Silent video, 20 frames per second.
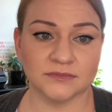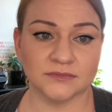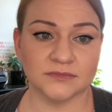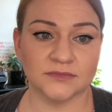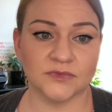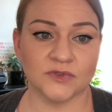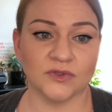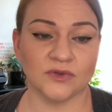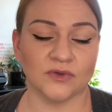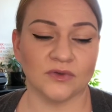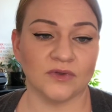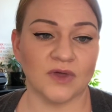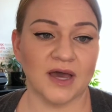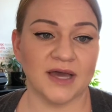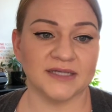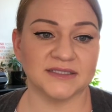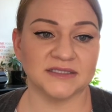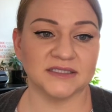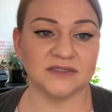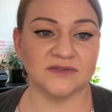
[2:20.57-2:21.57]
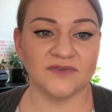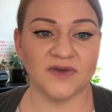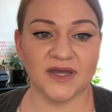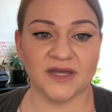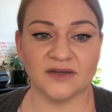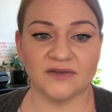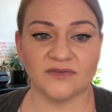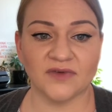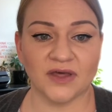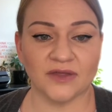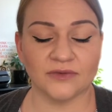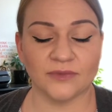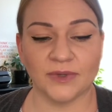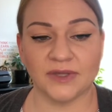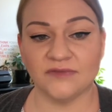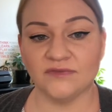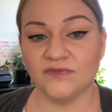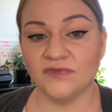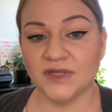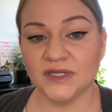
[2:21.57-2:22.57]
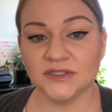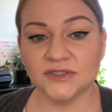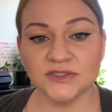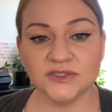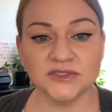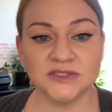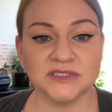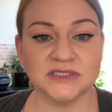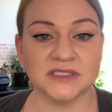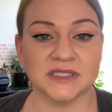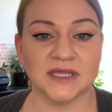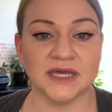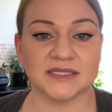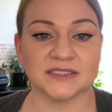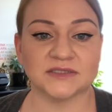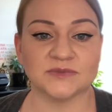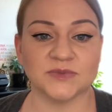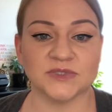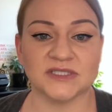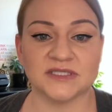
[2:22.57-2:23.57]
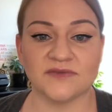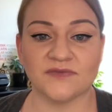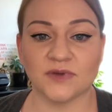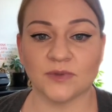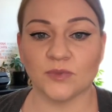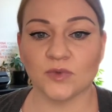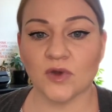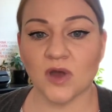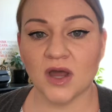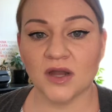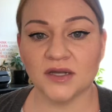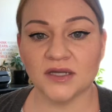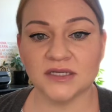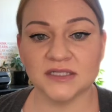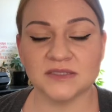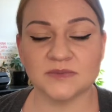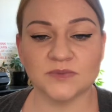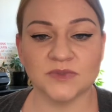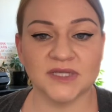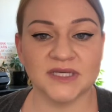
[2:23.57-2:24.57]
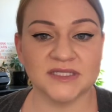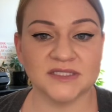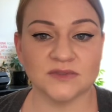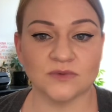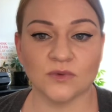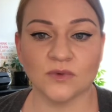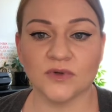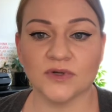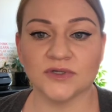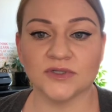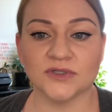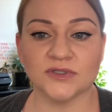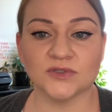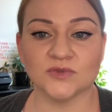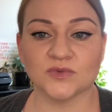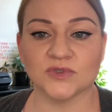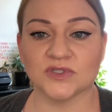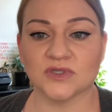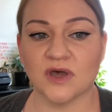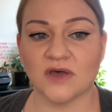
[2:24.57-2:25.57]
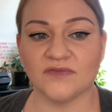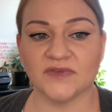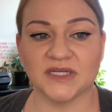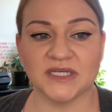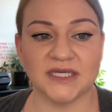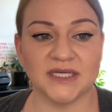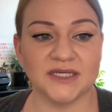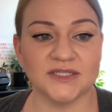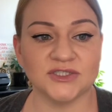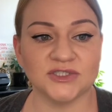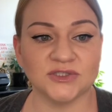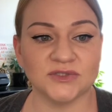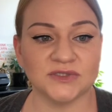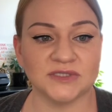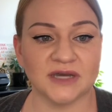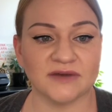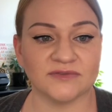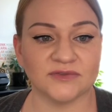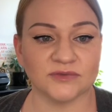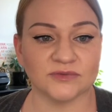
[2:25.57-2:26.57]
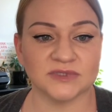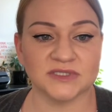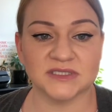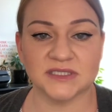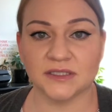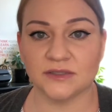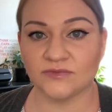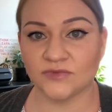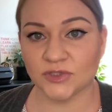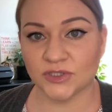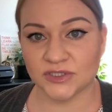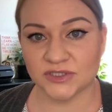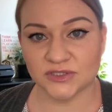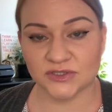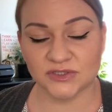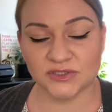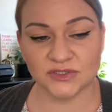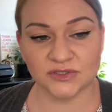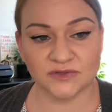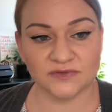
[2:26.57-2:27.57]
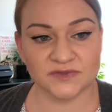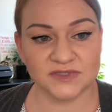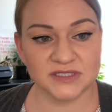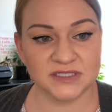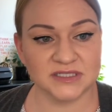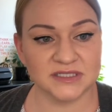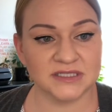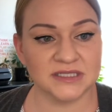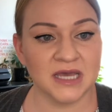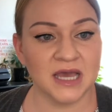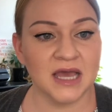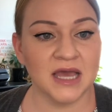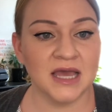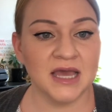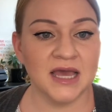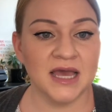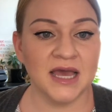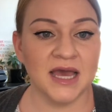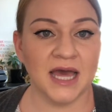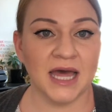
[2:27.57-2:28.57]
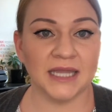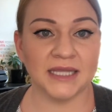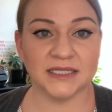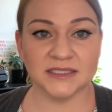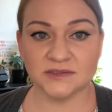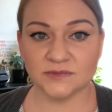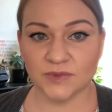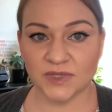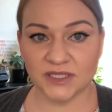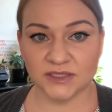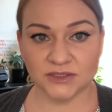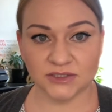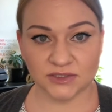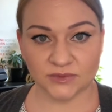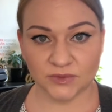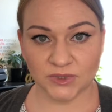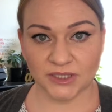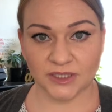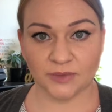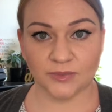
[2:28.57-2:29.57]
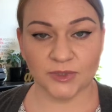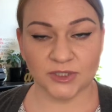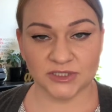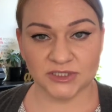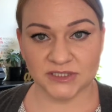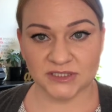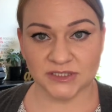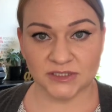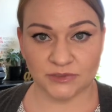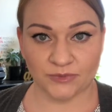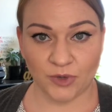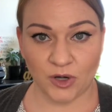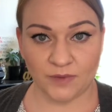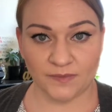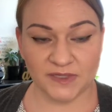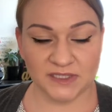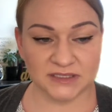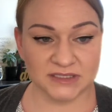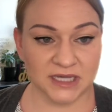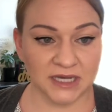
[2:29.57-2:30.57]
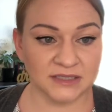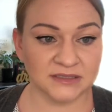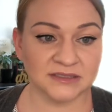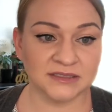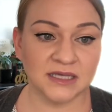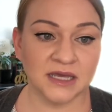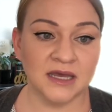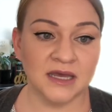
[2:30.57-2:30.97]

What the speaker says: you'll identify and evaluate vendors, select specific products, place orders, resolve any issues after receipt of goods and services. And that's what generally a purchasing department does.